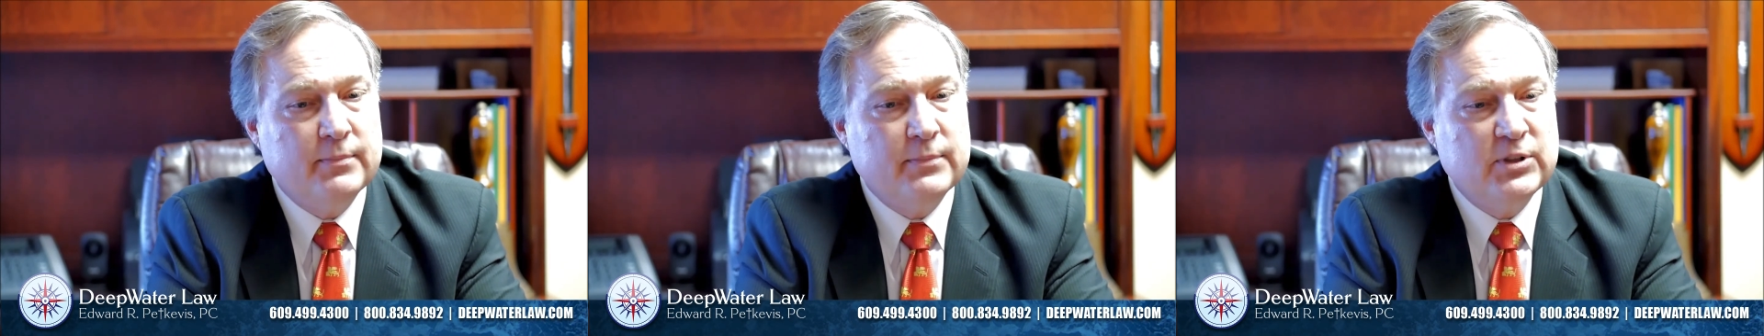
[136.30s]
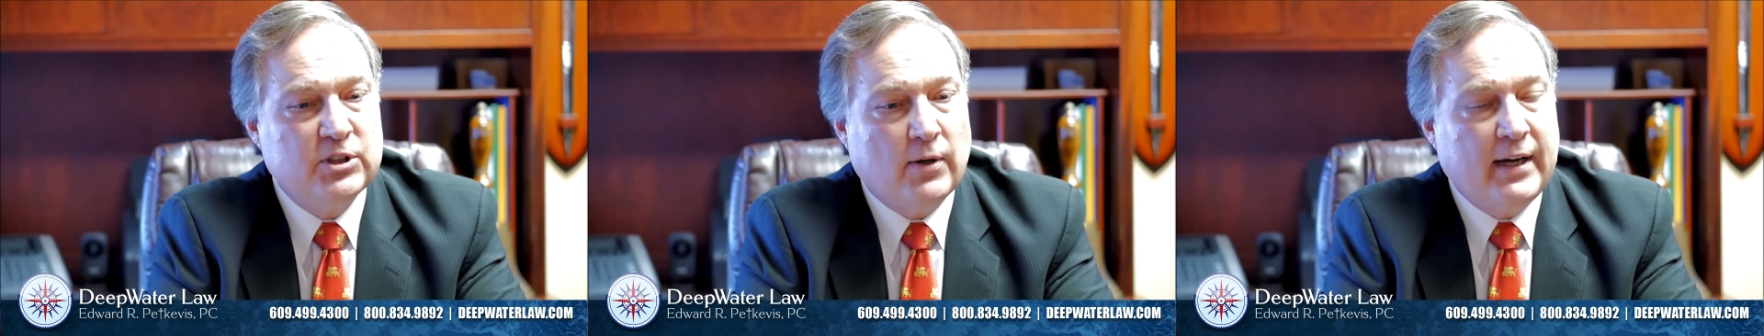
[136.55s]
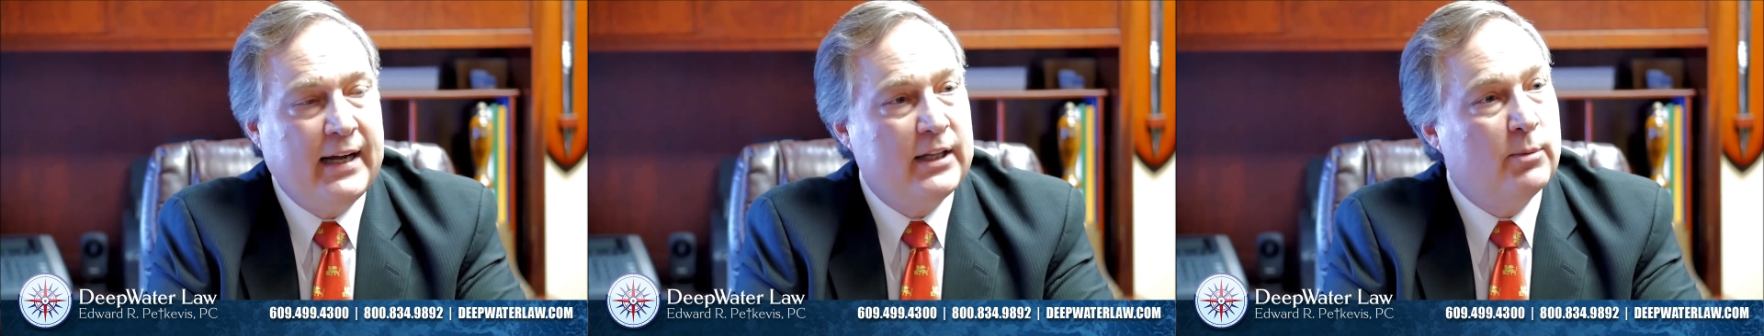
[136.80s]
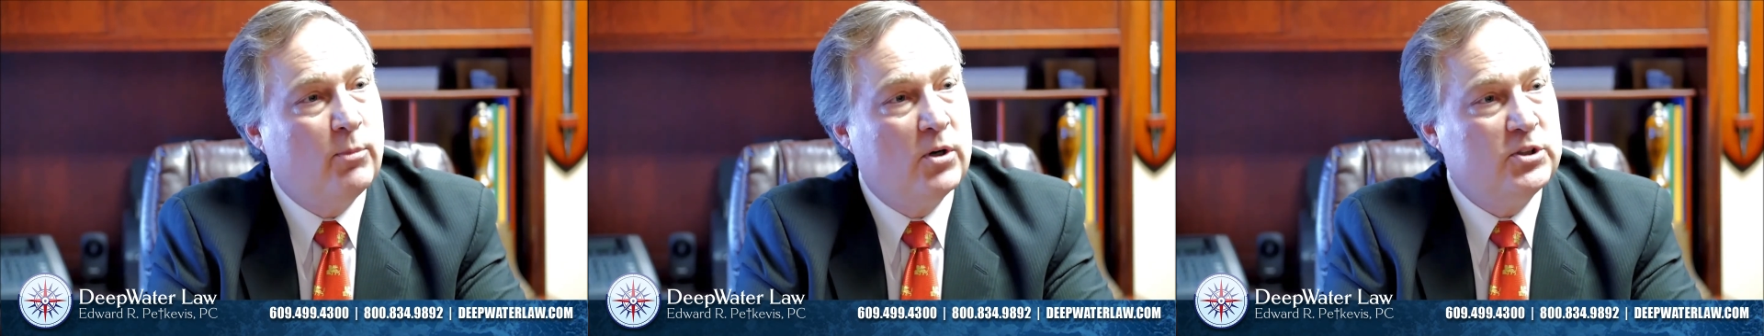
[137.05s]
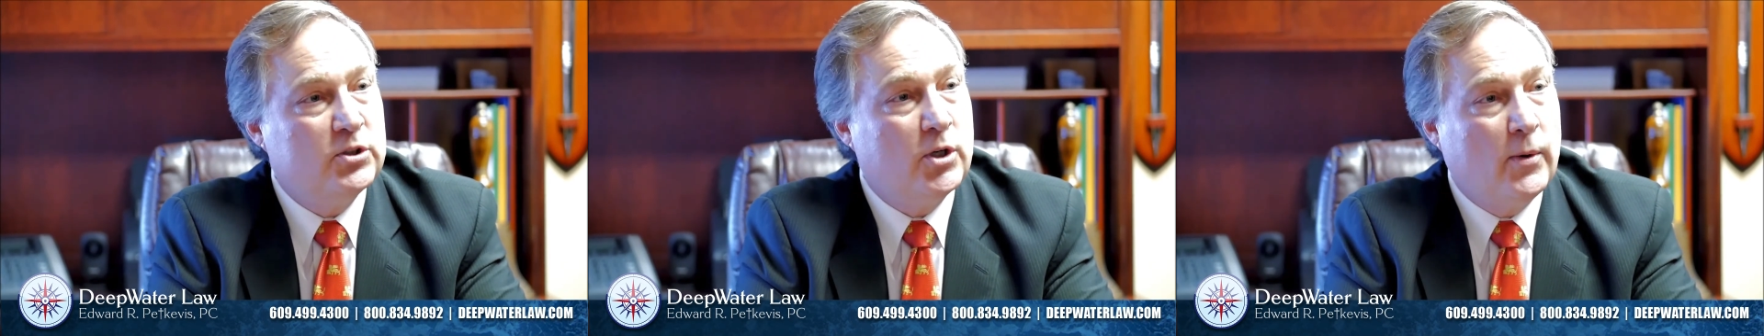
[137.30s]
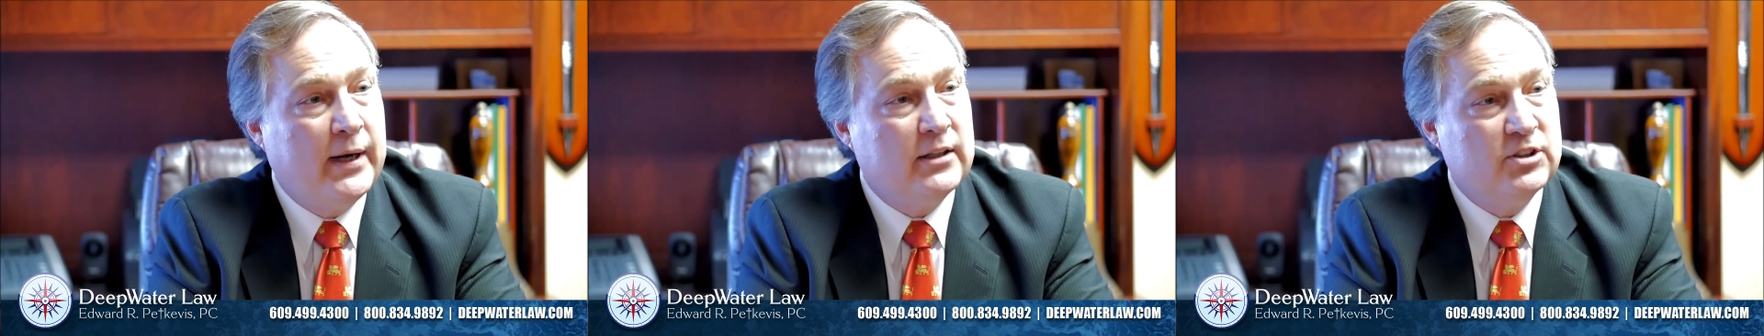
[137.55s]
So I had the marshal
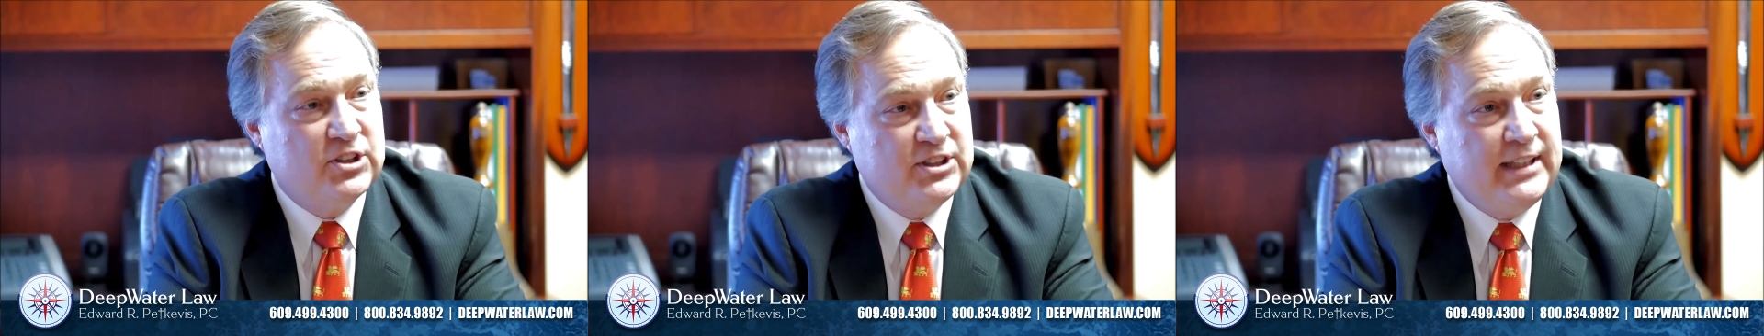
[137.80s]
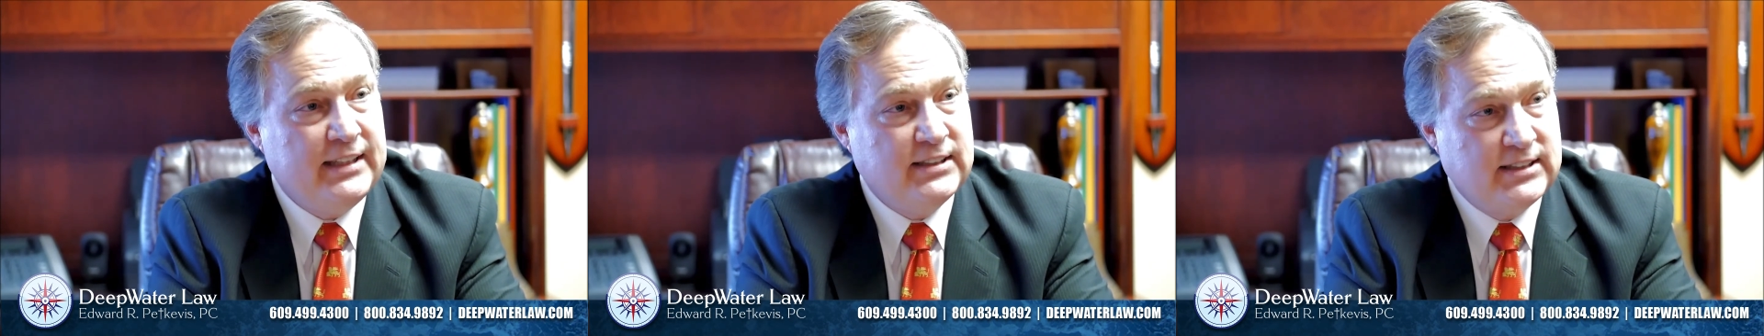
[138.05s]
go out and seize